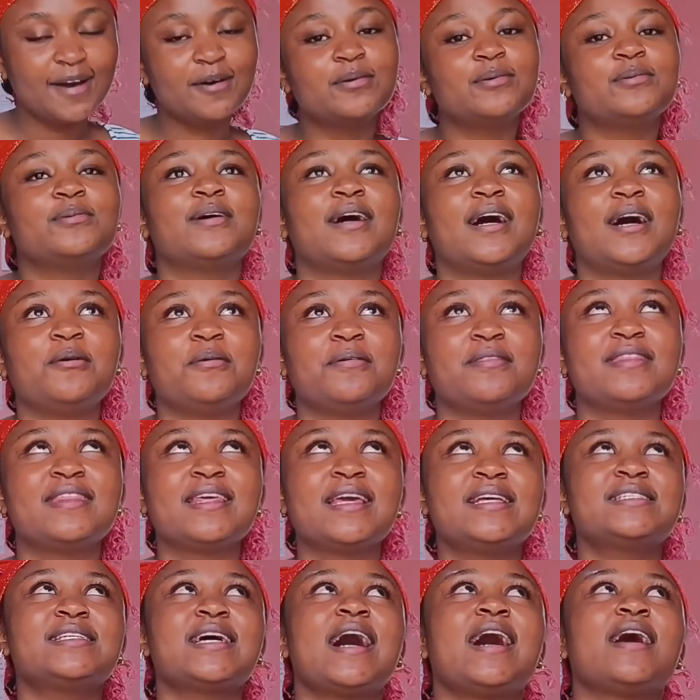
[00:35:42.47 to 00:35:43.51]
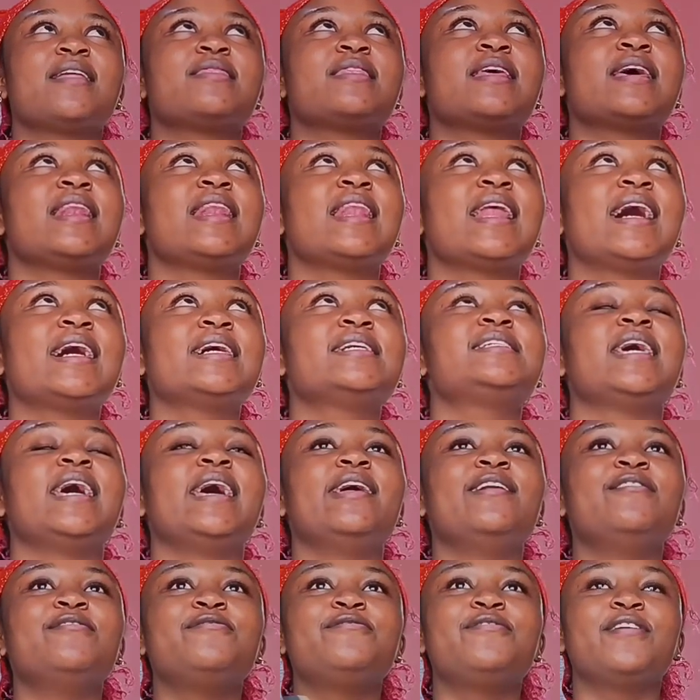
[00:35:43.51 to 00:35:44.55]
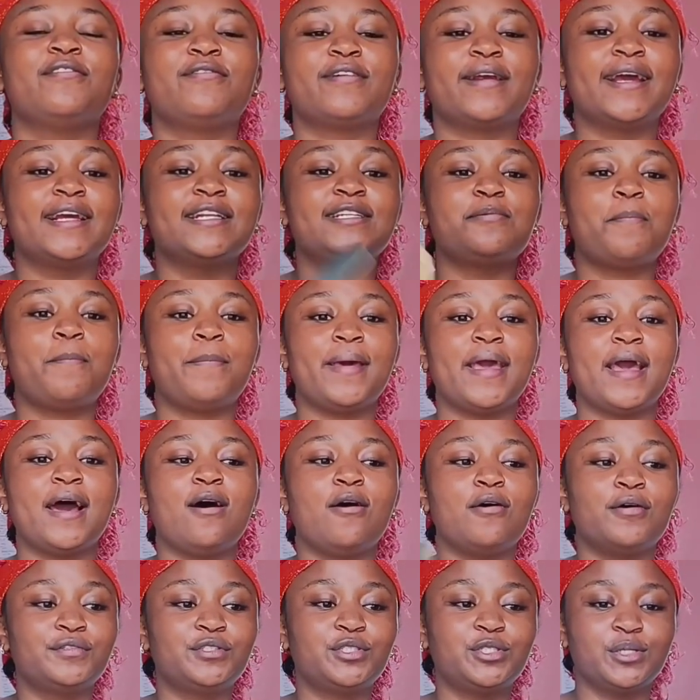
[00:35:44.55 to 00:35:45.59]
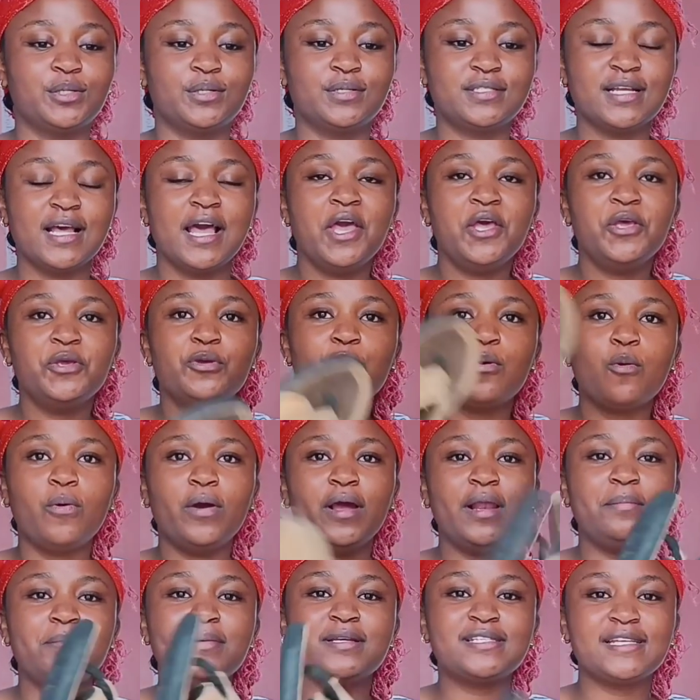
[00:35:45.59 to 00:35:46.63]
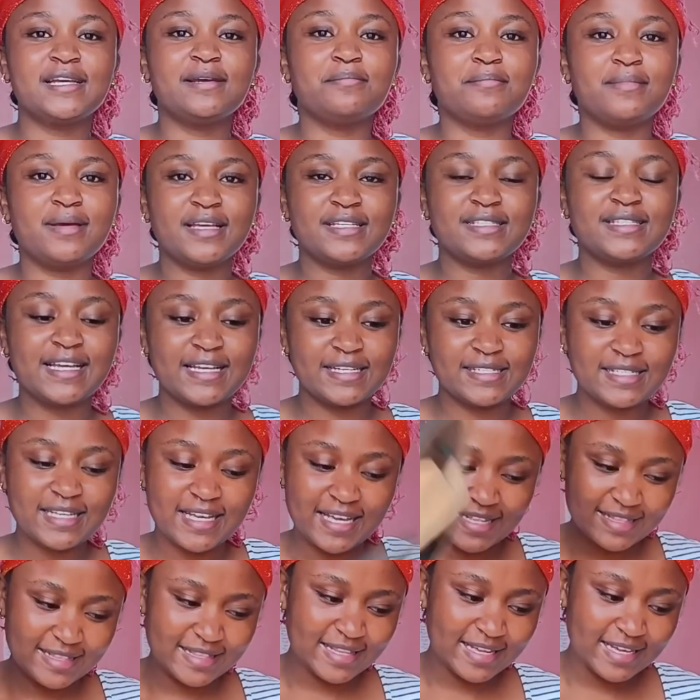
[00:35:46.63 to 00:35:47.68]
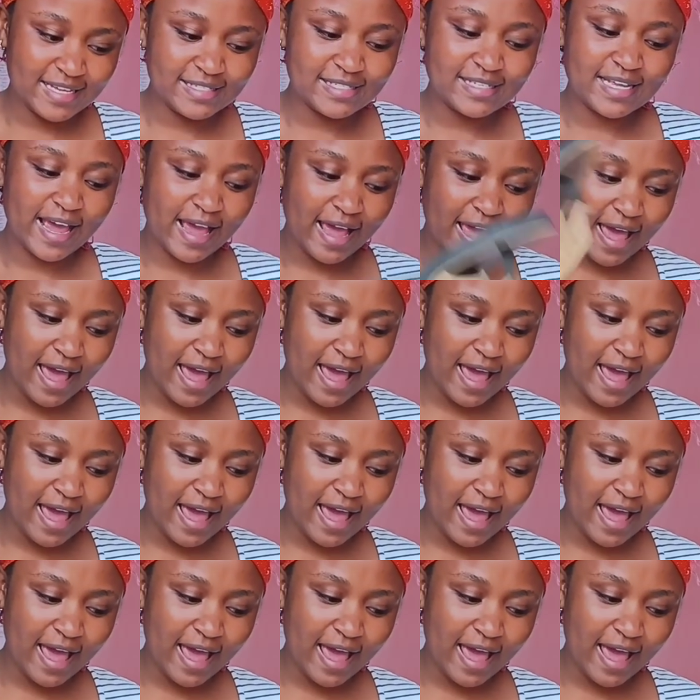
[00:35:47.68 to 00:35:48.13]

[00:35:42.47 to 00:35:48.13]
wow these are the last and favorite pair of shoes you will be seeing me this in this